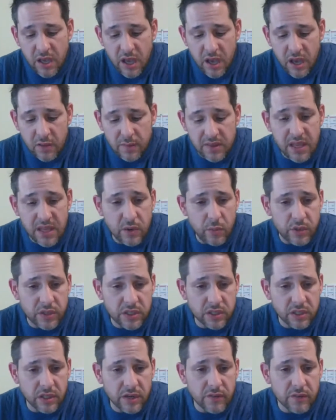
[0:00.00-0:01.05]
that we
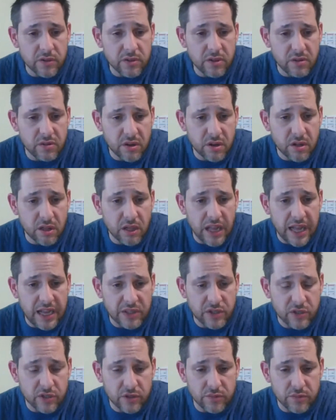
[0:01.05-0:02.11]
deliver to their
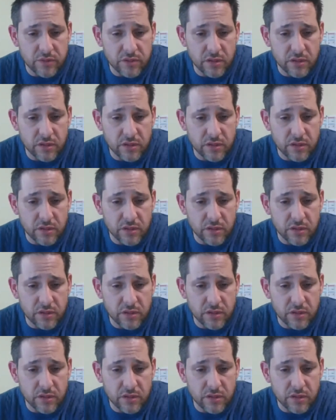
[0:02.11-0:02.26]
classroom.